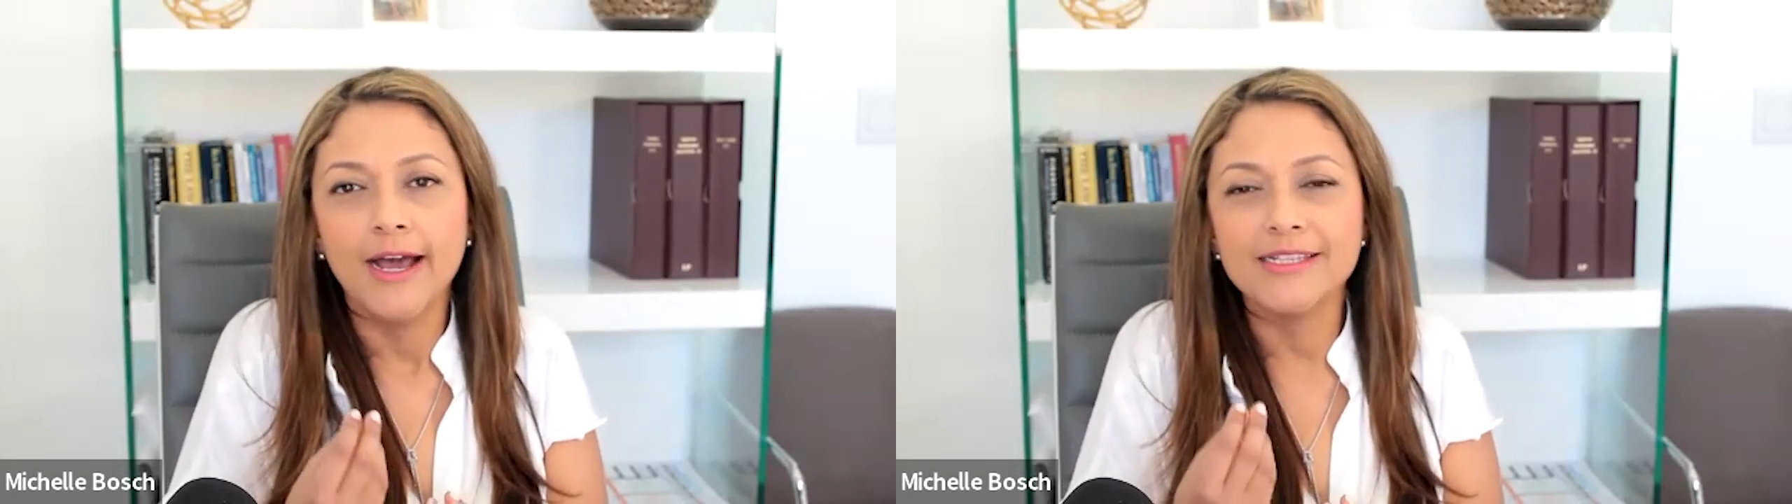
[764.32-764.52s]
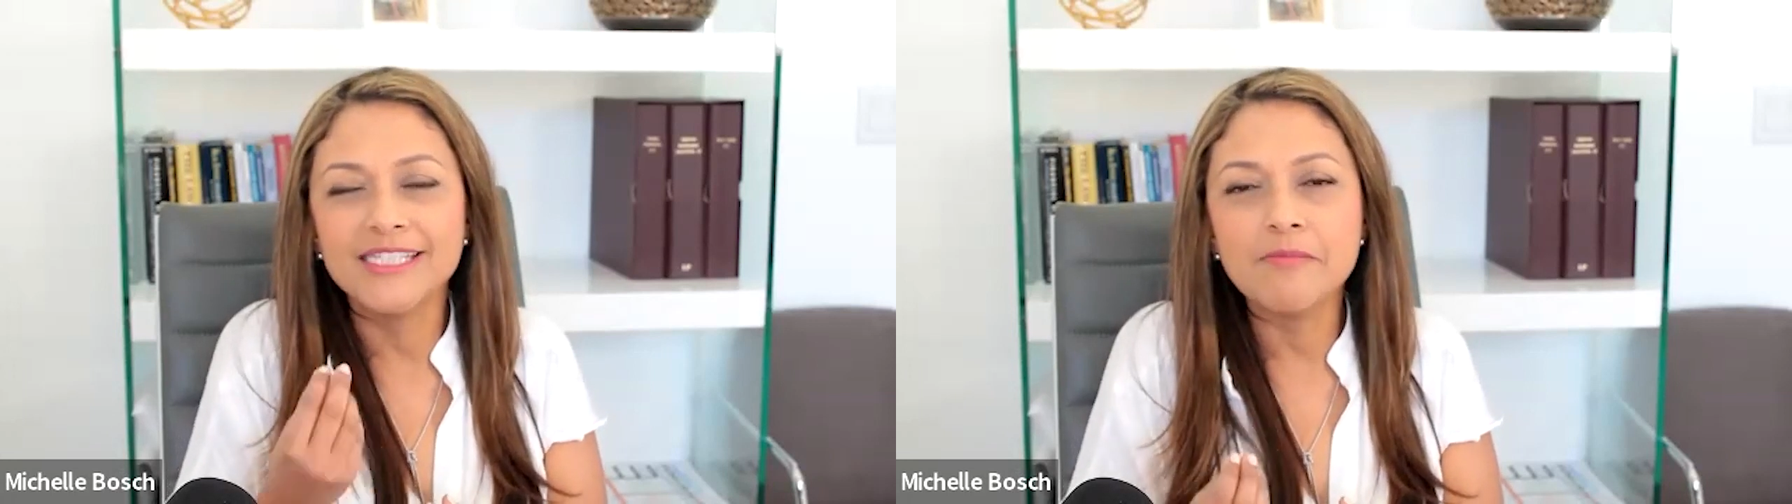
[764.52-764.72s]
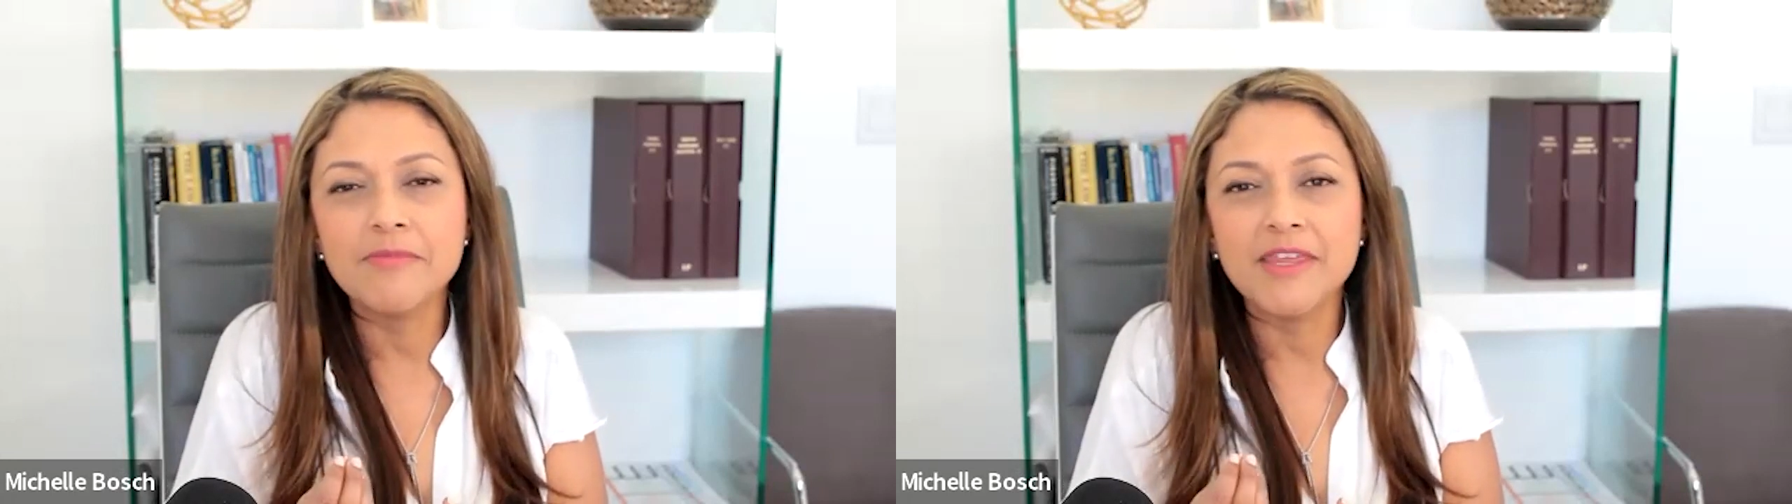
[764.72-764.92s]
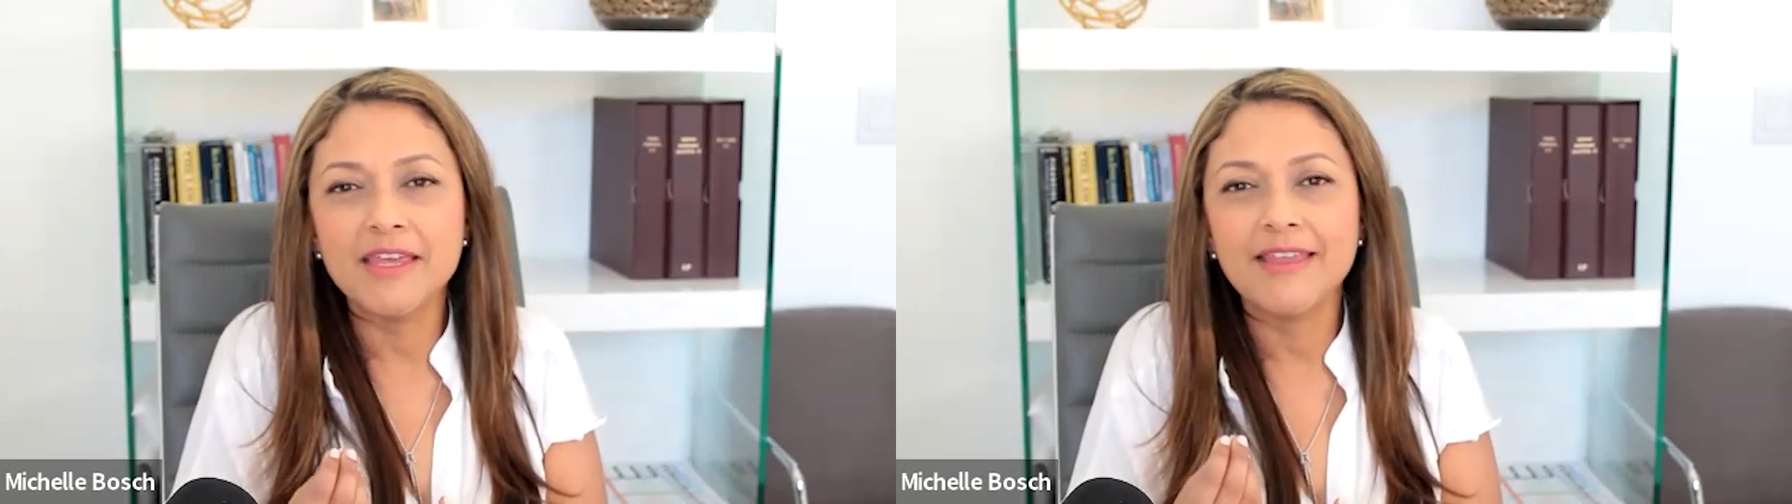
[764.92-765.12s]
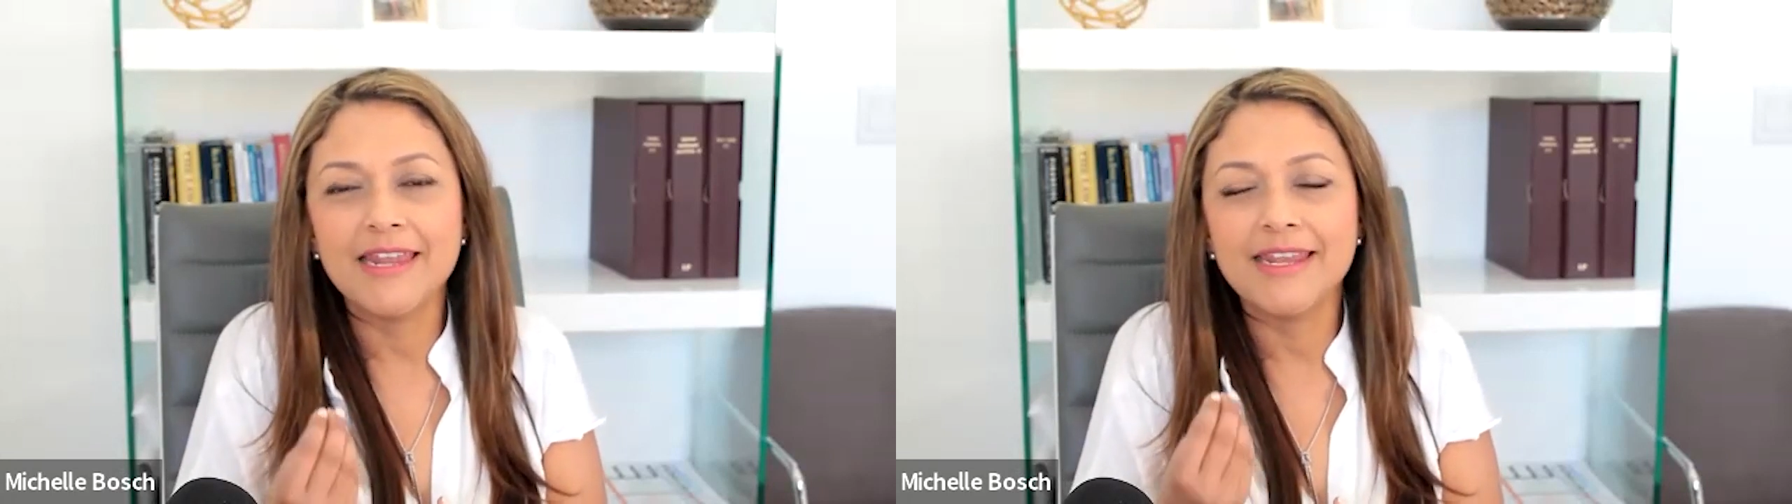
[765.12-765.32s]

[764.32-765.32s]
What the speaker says: something